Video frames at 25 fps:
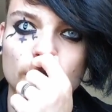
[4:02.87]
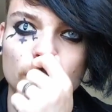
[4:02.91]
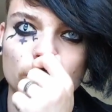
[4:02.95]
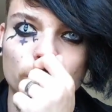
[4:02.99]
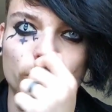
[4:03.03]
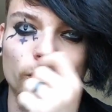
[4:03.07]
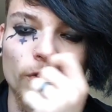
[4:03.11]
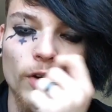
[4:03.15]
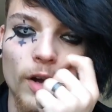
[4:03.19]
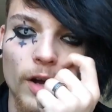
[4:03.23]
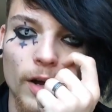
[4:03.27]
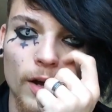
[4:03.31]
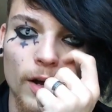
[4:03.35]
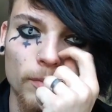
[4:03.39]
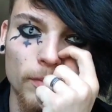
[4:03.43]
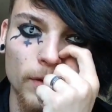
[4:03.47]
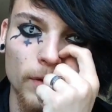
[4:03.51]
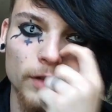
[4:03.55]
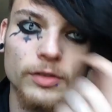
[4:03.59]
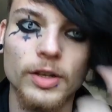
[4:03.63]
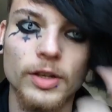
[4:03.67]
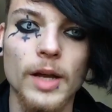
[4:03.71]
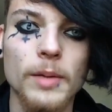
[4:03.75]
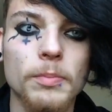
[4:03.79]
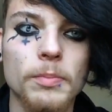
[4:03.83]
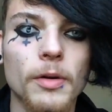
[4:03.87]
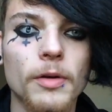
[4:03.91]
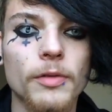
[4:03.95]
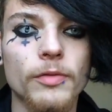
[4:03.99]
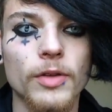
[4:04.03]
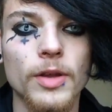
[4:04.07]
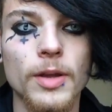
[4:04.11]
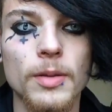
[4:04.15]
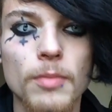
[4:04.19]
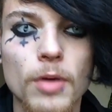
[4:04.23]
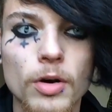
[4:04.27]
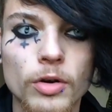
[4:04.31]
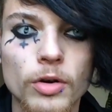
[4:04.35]
from a type of
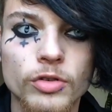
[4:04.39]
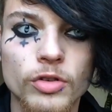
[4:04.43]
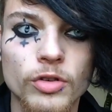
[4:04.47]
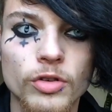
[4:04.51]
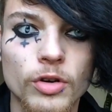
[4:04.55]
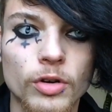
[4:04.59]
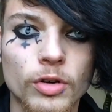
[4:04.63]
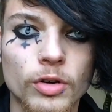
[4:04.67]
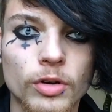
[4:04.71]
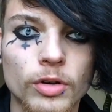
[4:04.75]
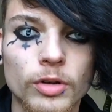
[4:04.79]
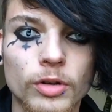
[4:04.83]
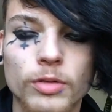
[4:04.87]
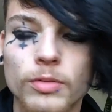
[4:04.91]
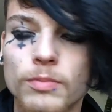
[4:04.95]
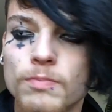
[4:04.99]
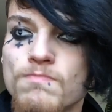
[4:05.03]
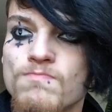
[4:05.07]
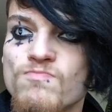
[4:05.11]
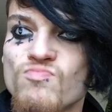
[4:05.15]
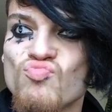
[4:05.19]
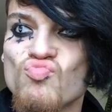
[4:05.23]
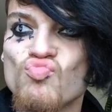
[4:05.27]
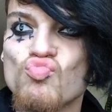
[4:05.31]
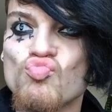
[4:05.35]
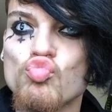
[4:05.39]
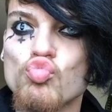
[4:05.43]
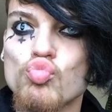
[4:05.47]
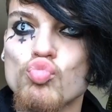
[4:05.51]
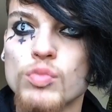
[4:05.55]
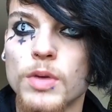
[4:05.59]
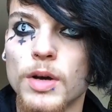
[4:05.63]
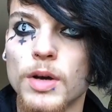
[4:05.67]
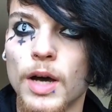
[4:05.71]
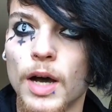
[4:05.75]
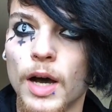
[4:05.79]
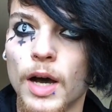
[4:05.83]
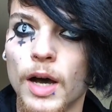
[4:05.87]
emotional
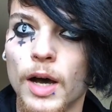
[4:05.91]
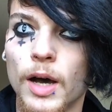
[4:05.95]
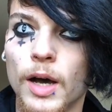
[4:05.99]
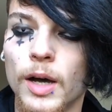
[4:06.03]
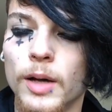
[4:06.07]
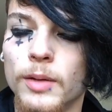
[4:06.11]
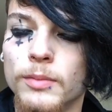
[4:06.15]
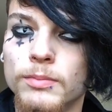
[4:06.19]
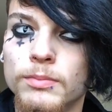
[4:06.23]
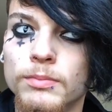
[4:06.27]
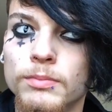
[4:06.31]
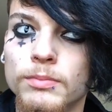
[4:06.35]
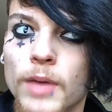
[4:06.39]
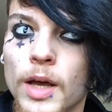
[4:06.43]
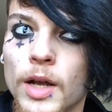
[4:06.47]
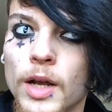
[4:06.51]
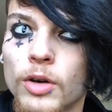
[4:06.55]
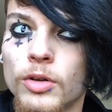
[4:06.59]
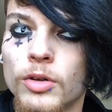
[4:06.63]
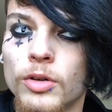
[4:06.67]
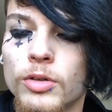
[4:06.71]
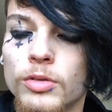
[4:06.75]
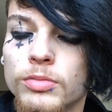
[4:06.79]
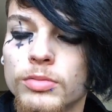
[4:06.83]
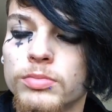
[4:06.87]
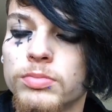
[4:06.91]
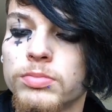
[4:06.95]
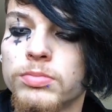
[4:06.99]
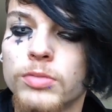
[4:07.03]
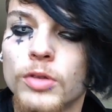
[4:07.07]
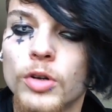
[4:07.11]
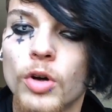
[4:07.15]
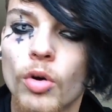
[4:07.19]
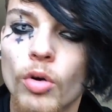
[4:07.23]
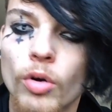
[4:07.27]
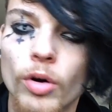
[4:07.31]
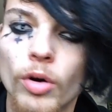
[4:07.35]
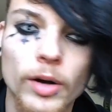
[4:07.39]

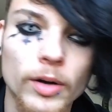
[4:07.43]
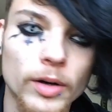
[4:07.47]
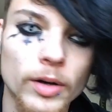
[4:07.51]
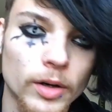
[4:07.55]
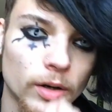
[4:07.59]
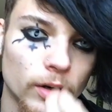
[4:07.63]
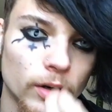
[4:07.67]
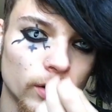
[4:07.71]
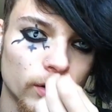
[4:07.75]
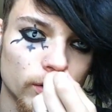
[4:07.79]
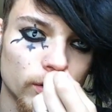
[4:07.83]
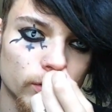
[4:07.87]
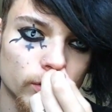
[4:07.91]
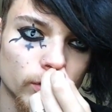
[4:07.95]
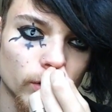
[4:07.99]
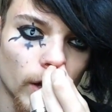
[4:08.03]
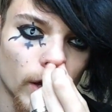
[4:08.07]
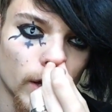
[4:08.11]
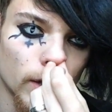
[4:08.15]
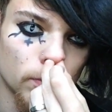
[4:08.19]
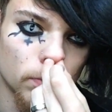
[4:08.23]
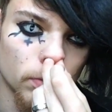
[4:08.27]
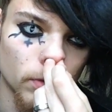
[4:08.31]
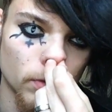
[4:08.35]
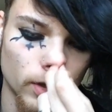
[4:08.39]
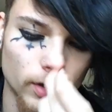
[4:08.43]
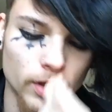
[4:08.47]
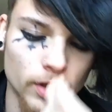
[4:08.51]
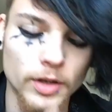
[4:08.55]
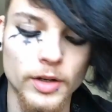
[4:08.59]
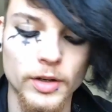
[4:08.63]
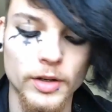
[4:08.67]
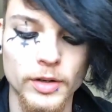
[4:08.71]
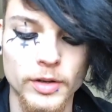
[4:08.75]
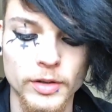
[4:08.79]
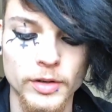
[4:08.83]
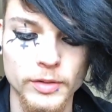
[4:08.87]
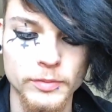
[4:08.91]
metalcore type
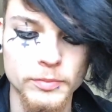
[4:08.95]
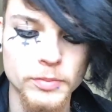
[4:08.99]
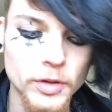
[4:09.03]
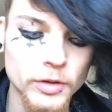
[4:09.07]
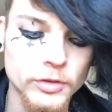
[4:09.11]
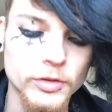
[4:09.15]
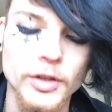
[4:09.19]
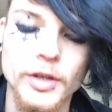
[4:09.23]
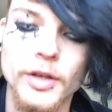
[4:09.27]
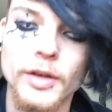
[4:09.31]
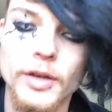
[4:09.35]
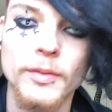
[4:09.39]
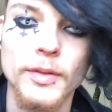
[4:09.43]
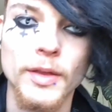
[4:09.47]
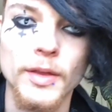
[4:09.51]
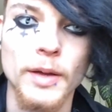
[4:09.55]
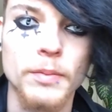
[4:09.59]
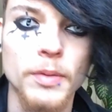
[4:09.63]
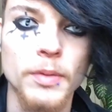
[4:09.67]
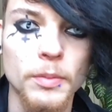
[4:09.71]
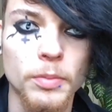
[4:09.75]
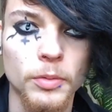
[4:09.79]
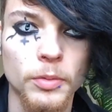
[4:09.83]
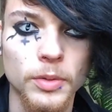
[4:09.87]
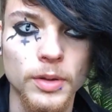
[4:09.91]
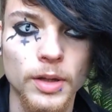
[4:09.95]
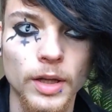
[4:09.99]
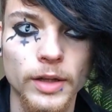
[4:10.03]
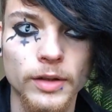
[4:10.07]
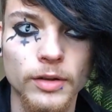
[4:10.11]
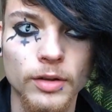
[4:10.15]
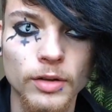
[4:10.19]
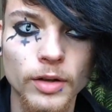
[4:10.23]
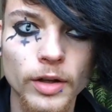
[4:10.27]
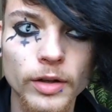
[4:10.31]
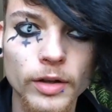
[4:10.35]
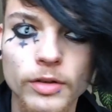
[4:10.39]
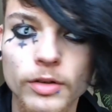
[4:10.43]
of music that people would like
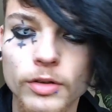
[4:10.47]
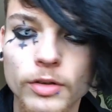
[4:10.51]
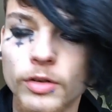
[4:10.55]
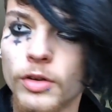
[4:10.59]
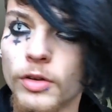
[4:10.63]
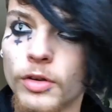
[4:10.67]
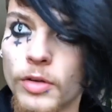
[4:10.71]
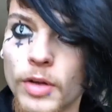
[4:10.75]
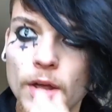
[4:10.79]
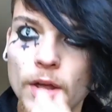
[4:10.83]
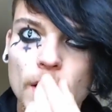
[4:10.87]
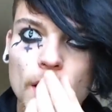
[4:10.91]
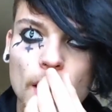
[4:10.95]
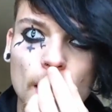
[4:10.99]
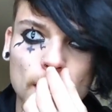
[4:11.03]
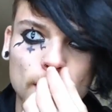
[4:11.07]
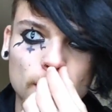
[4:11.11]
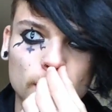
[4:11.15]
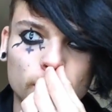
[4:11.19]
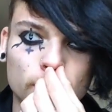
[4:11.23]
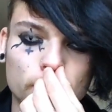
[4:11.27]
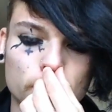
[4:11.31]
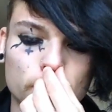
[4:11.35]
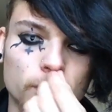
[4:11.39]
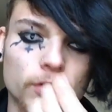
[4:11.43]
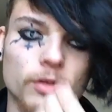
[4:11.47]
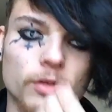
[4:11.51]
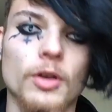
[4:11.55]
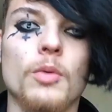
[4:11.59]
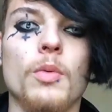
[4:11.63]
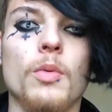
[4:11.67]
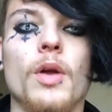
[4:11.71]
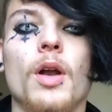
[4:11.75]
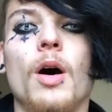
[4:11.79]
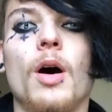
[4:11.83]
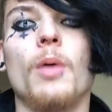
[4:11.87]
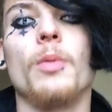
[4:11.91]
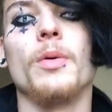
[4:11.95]
to listen to, and this music
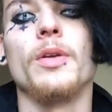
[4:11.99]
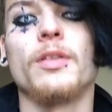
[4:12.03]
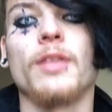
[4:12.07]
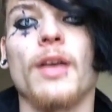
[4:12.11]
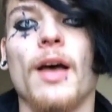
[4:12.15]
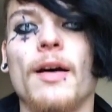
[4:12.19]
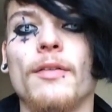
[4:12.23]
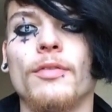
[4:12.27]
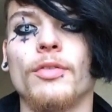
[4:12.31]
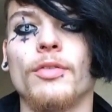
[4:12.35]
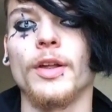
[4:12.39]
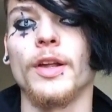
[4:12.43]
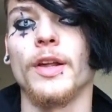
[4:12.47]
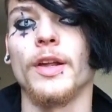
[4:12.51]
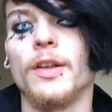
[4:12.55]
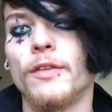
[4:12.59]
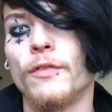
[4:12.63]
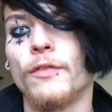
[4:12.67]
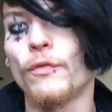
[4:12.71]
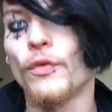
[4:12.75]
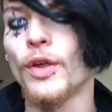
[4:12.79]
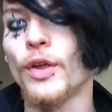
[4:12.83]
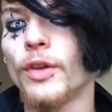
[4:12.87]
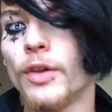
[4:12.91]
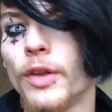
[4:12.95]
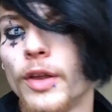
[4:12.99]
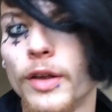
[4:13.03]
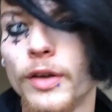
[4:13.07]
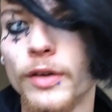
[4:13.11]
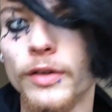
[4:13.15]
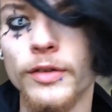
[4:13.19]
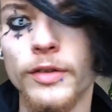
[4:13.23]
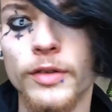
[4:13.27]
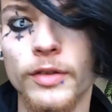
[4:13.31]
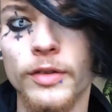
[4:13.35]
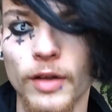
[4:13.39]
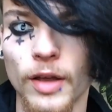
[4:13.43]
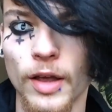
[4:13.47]
would always have like
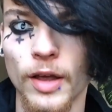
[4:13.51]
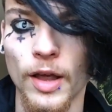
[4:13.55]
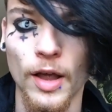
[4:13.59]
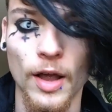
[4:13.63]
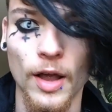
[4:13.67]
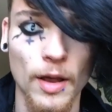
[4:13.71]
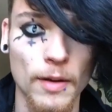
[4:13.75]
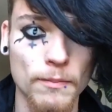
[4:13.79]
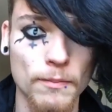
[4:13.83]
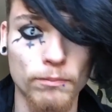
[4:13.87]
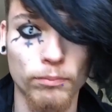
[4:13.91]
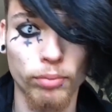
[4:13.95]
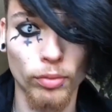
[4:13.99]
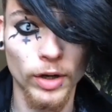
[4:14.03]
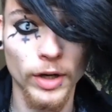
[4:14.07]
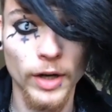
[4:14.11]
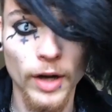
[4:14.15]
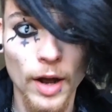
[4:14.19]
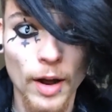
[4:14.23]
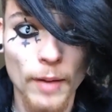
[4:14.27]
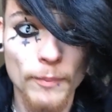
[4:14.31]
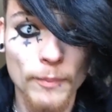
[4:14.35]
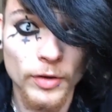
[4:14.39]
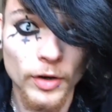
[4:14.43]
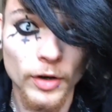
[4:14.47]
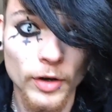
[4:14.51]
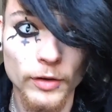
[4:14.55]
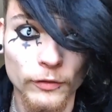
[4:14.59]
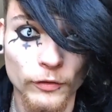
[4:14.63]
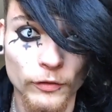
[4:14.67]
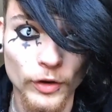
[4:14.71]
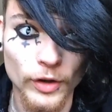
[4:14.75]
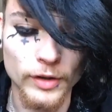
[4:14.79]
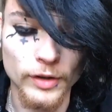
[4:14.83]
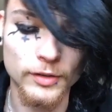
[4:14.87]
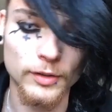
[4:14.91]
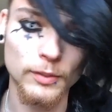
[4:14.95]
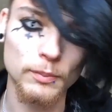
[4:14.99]
feelings and bring up certain
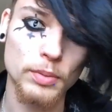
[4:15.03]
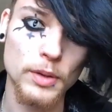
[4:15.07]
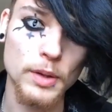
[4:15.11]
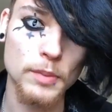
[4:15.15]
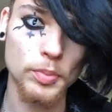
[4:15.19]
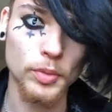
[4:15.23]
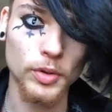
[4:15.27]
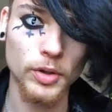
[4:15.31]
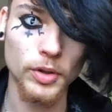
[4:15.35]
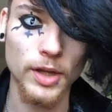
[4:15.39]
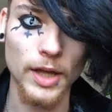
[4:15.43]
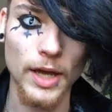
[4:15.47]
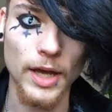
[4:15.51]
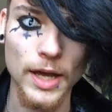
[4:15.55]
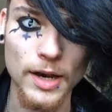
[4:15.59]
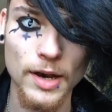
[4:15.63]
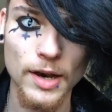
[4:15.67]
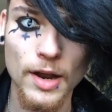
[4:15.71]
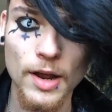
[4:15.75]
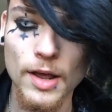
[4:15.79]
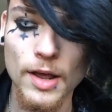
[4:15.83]
feelings in people that